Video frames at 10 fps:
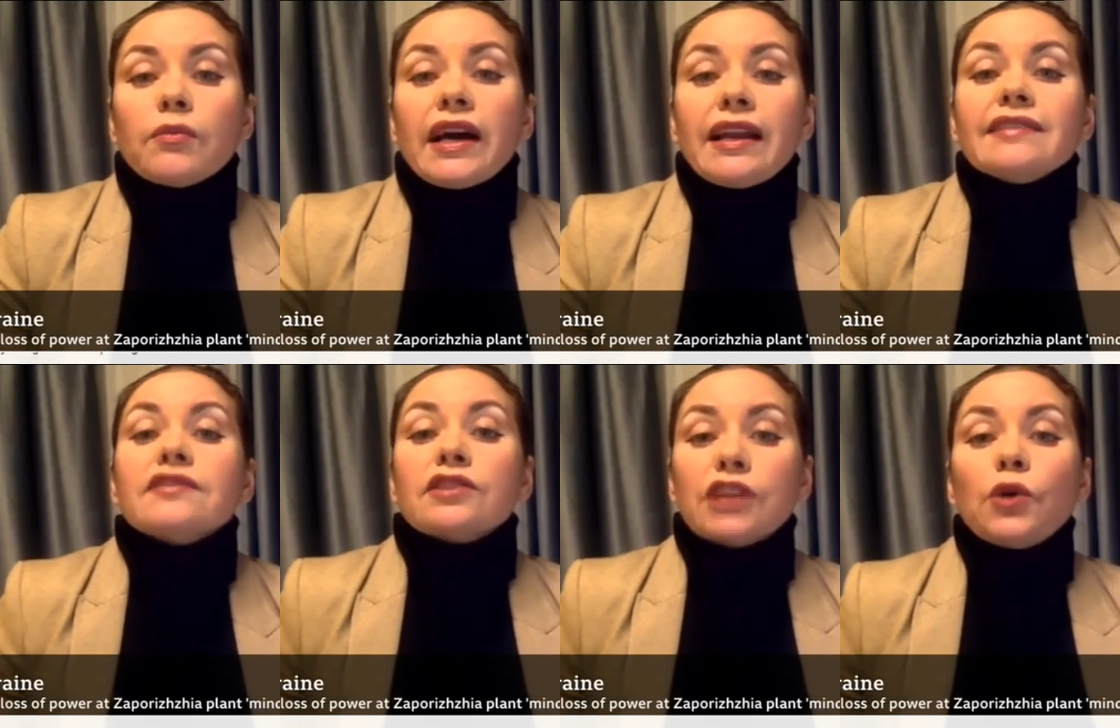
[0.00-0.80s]
But it's
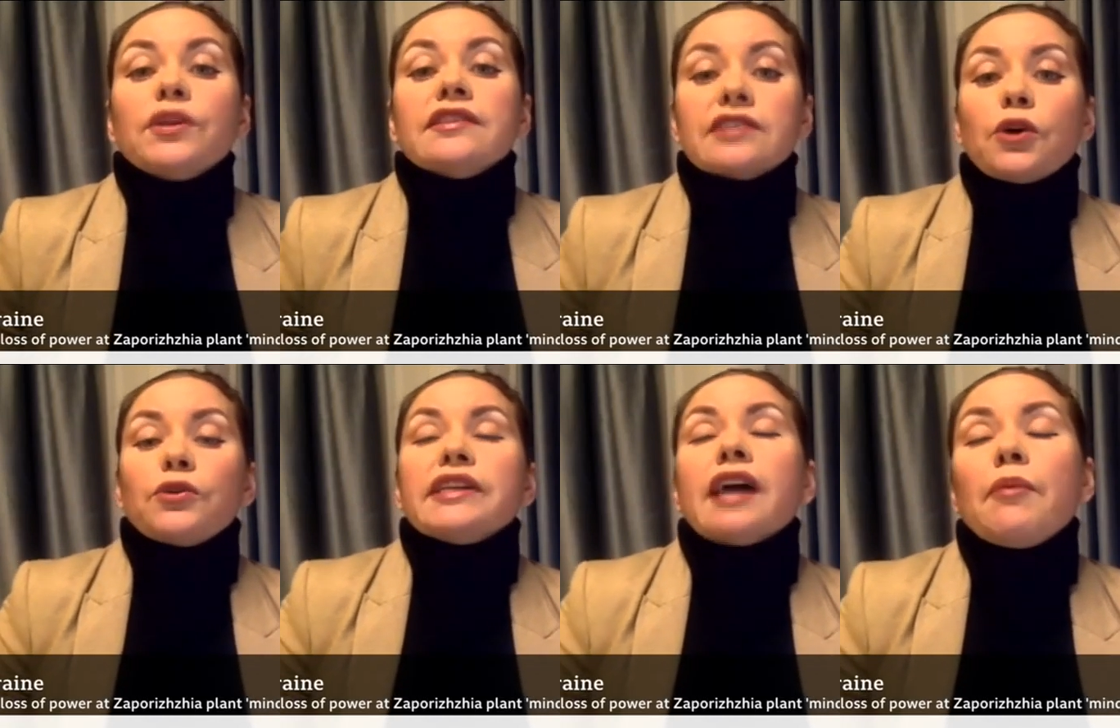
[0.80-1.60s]

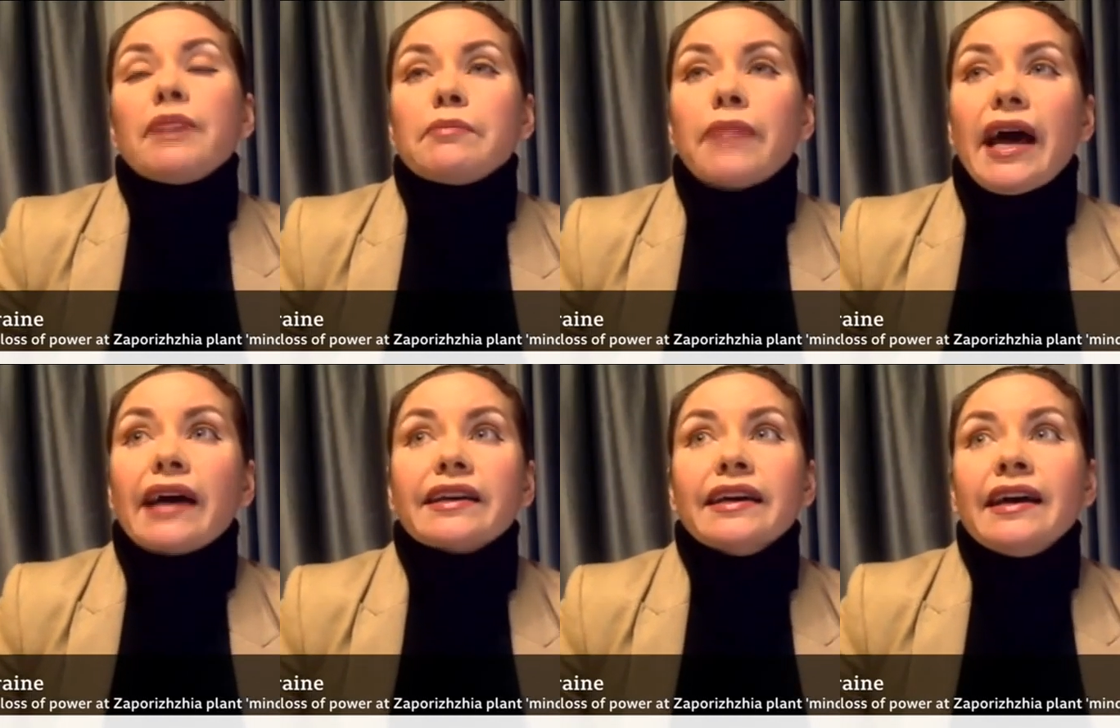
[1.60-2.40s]
slowly coming
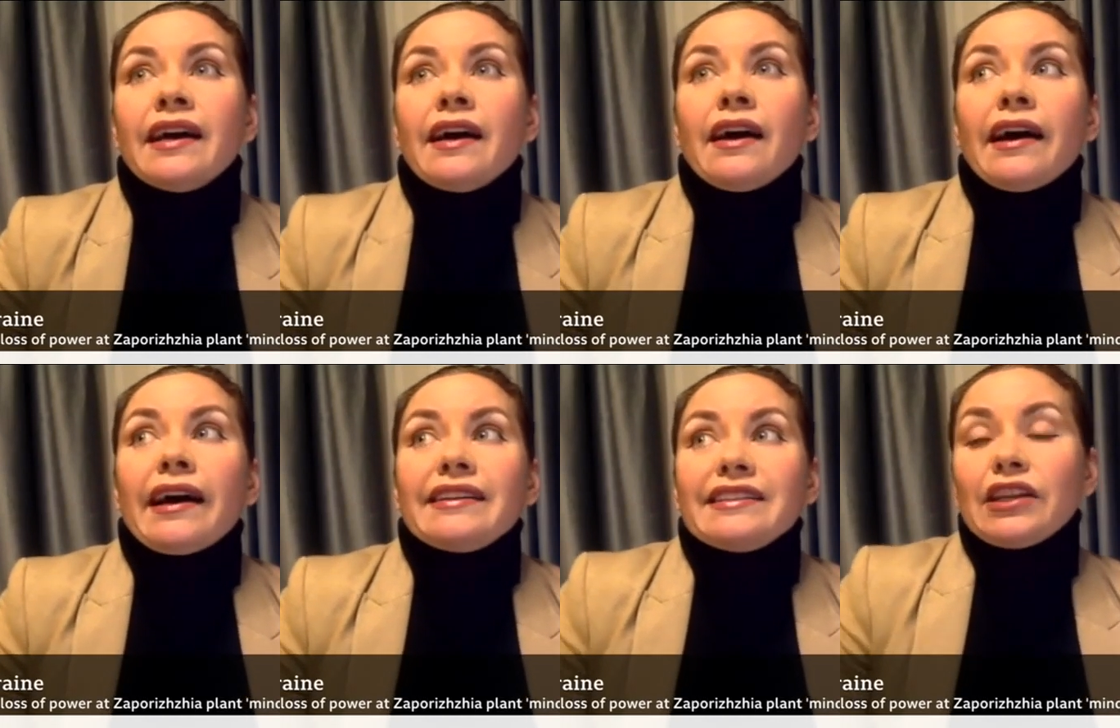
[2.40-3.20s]
back.
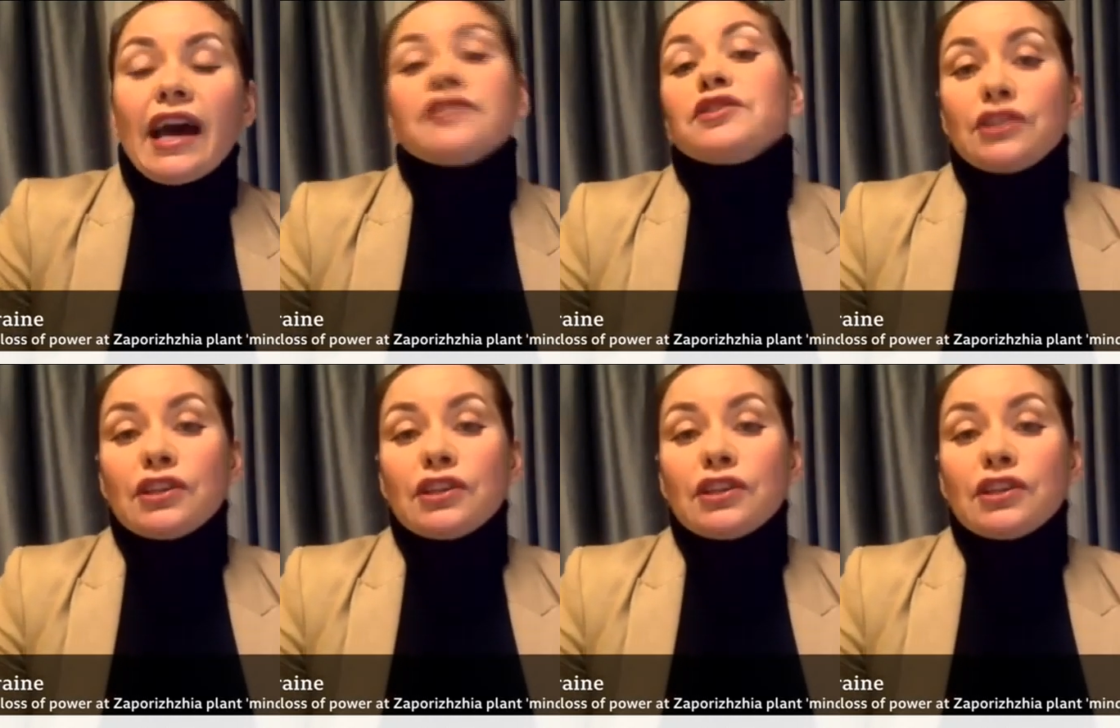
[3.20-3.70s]
And as you